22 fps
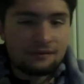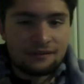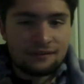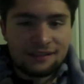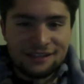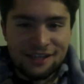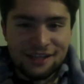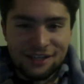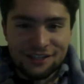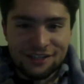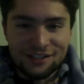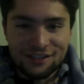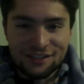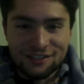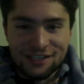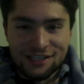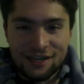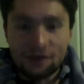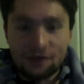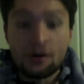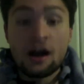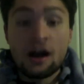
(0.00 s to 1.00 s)
Thought I saw
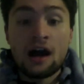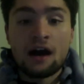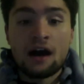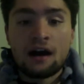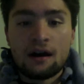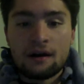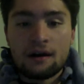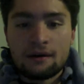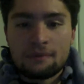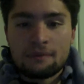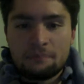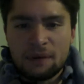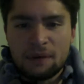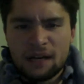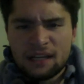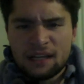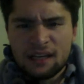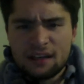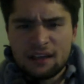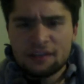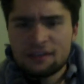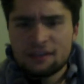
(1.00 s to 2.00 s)
shadow.
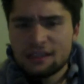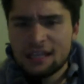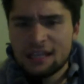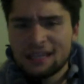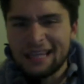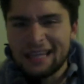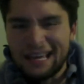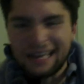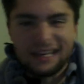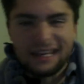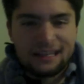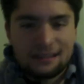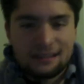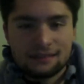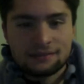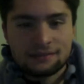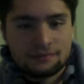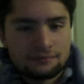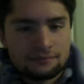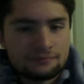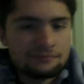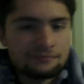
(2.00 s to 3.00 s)
But other than like,
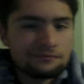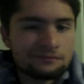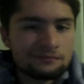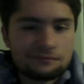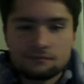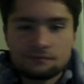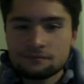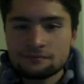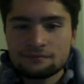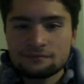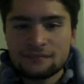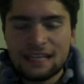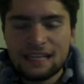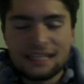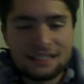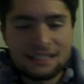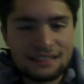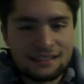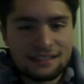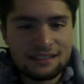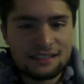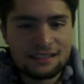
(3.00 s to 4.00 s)

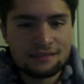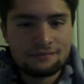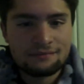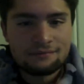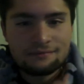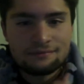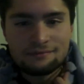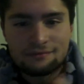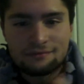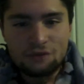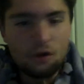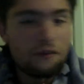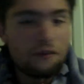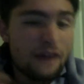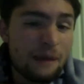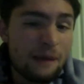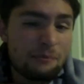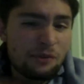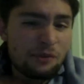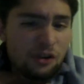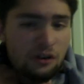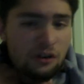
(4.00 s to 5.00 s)
it's
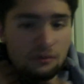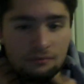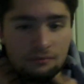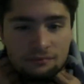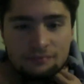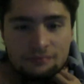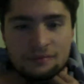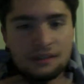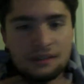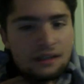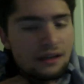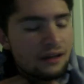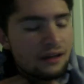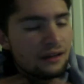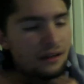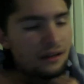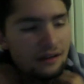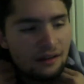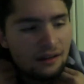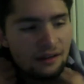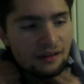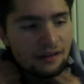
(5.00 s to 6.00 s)
November.
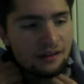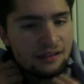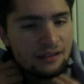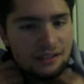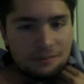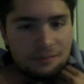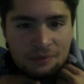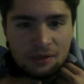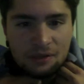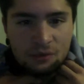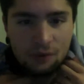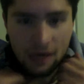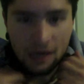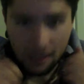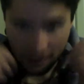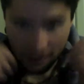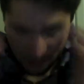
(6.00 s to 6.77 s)
It's been a while,